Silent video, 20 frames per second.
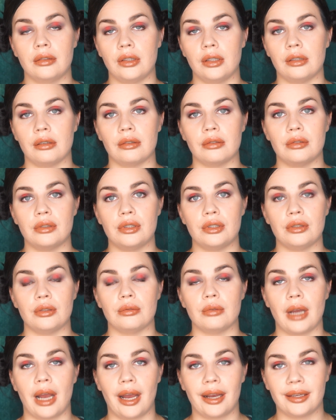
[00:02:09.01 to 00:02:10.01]

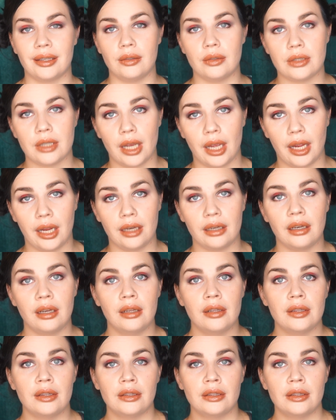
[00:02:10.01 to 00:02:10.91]
do Accutane,